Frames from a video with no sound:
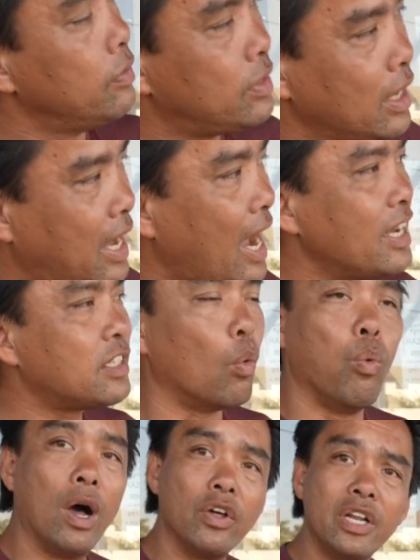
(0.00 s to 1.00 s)
the guys that
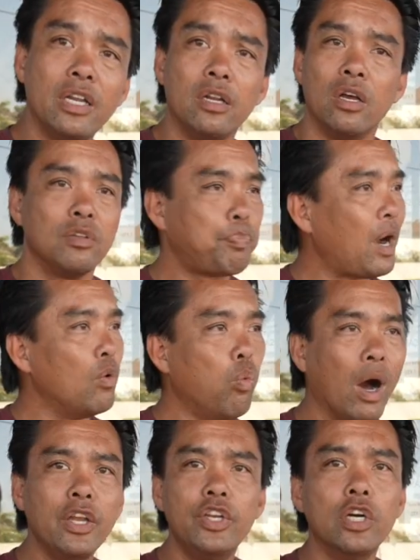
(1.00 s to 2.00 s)
welded, probably
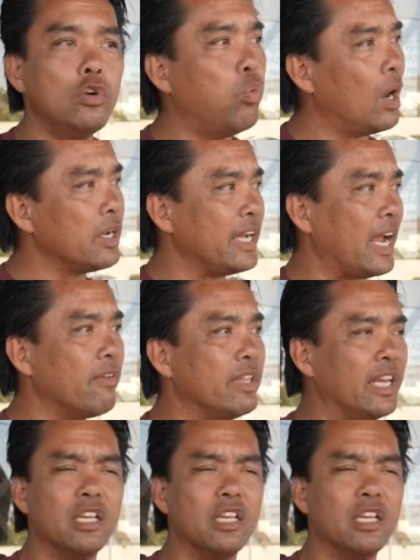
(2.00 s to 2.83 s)
one dude welding everything.